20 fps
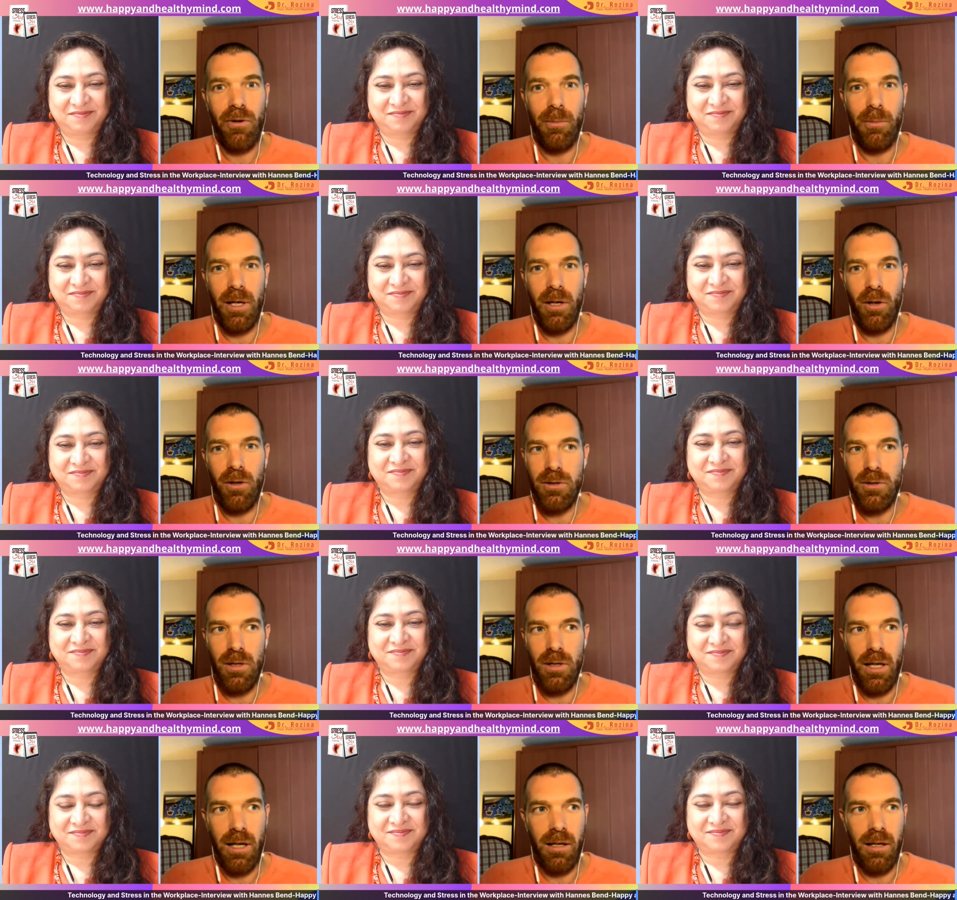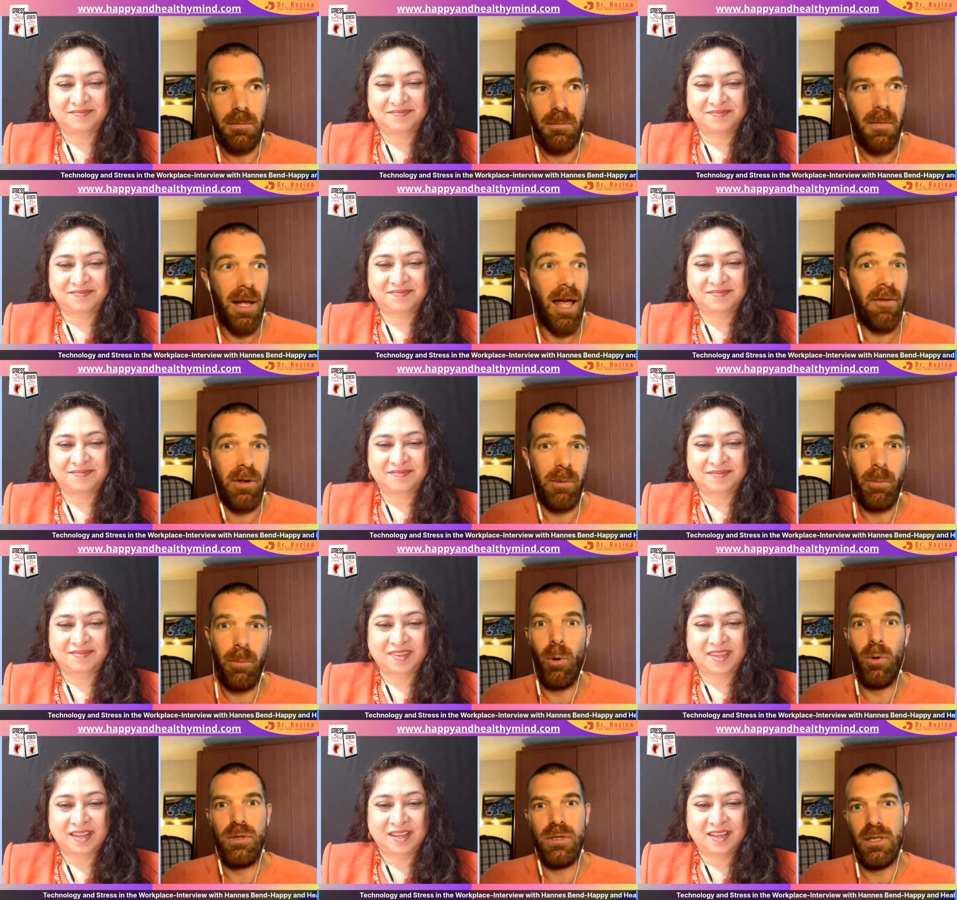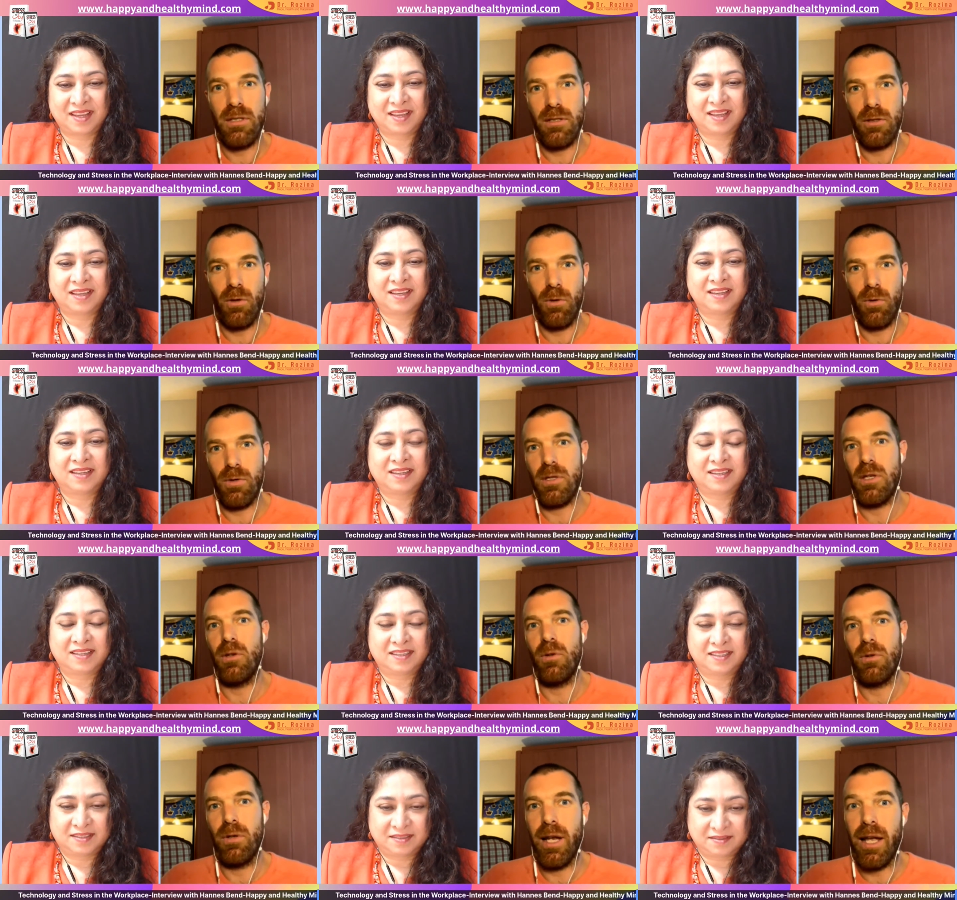Speaker 1: but also like having post-it notes, you
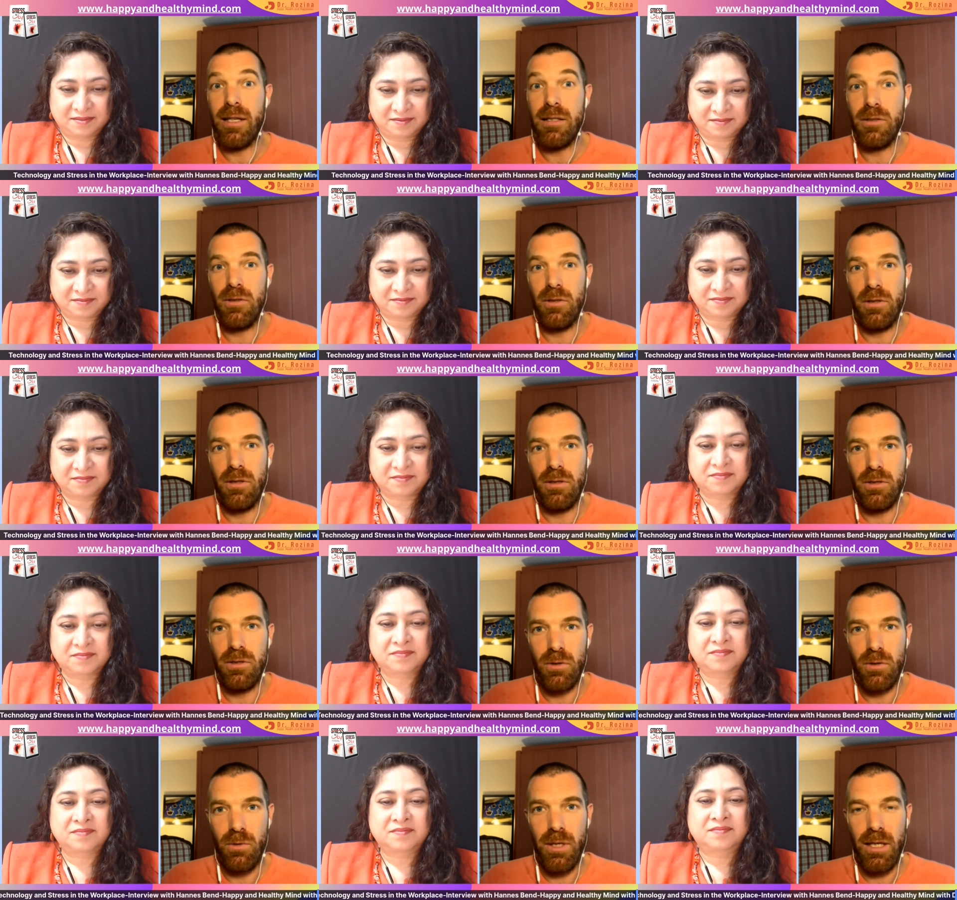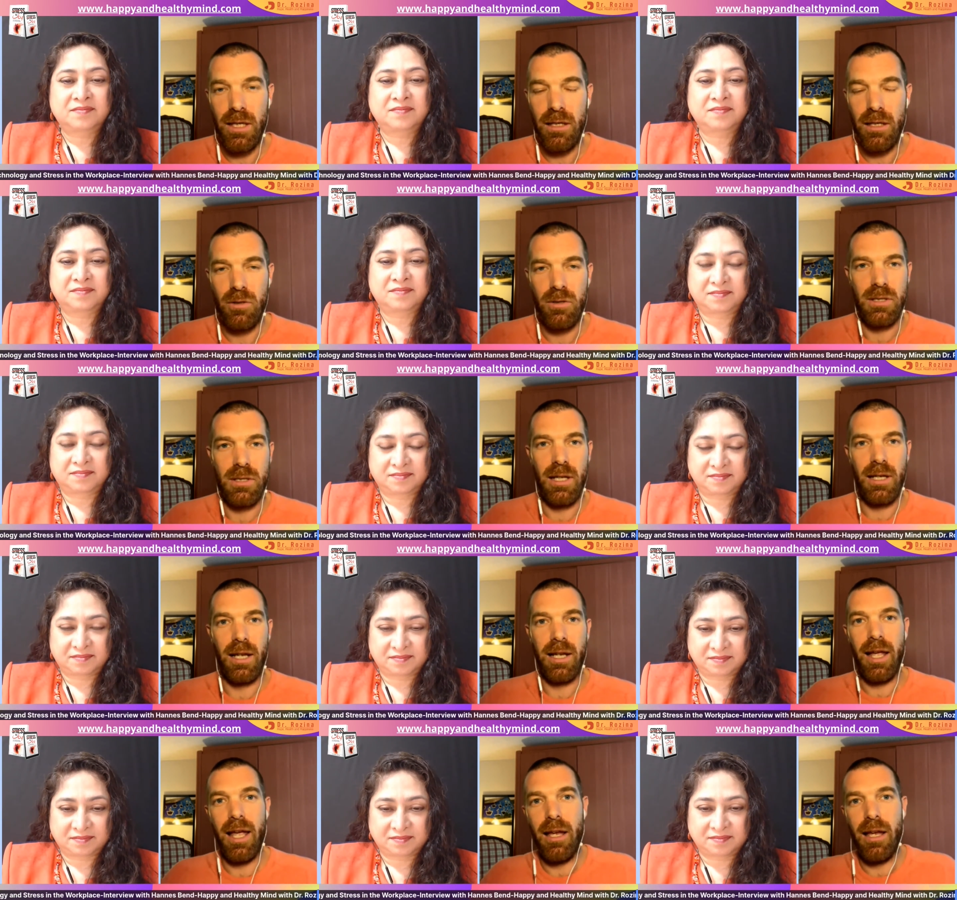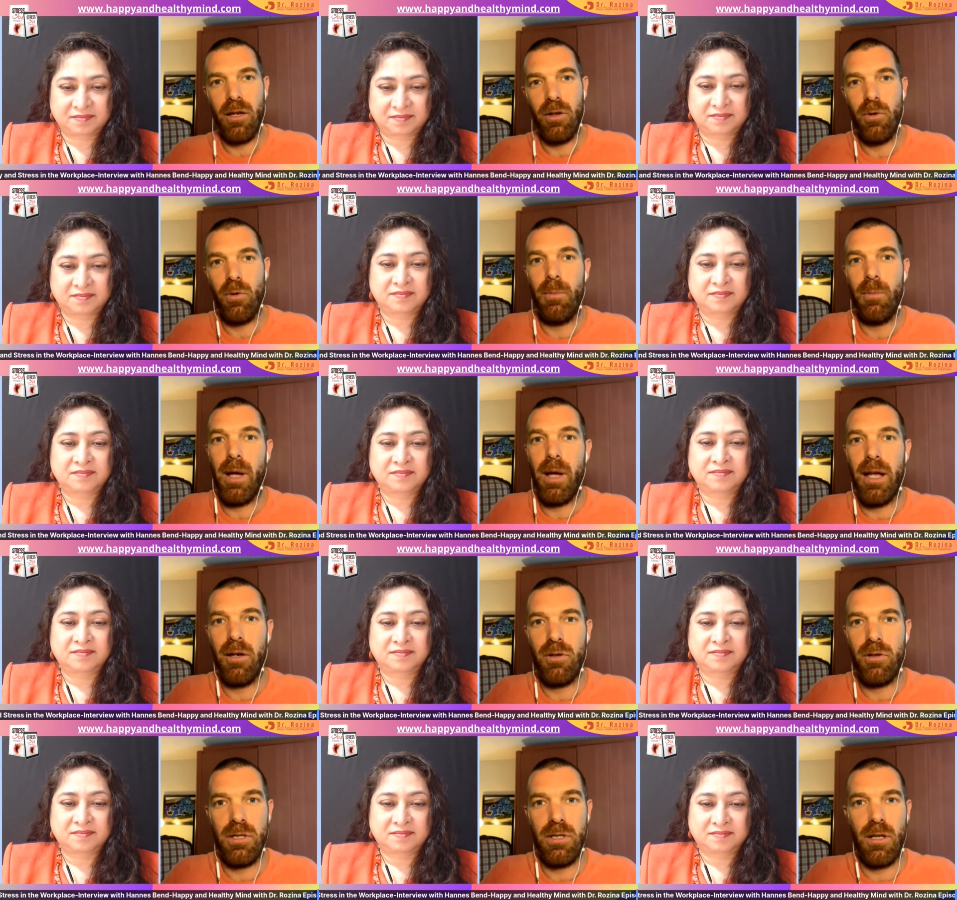know, next to the screen to say like, hey, you know, remind
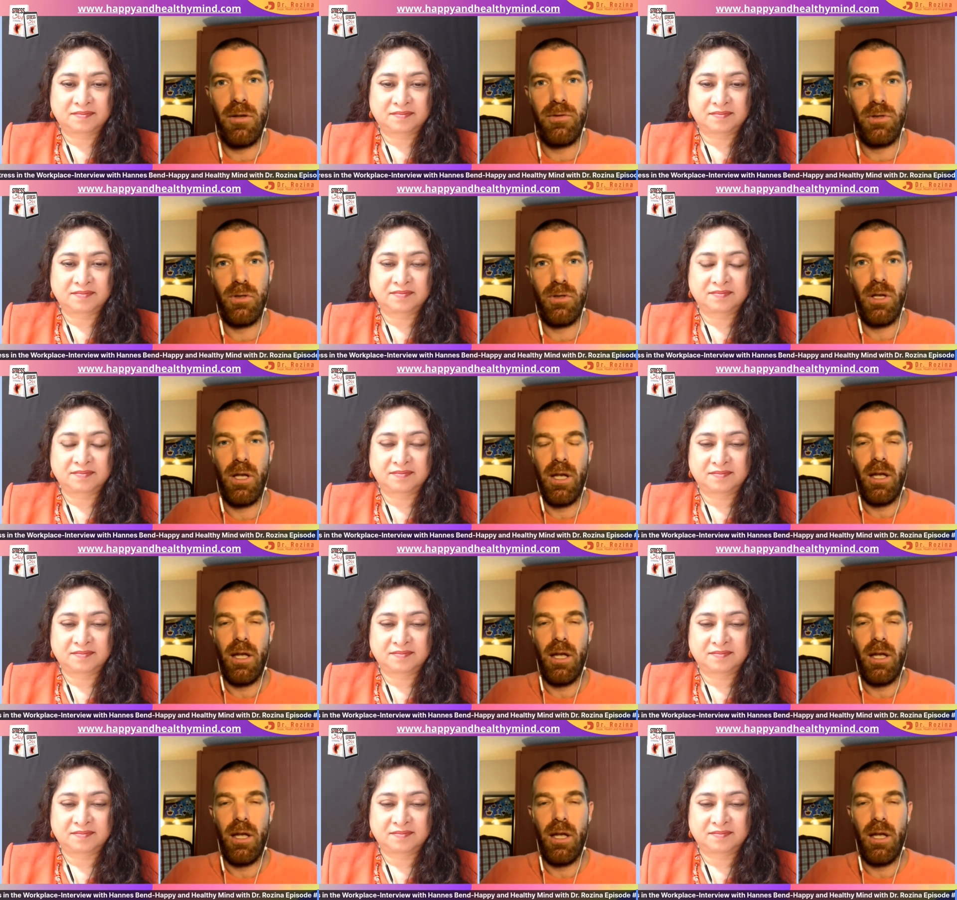ourselves to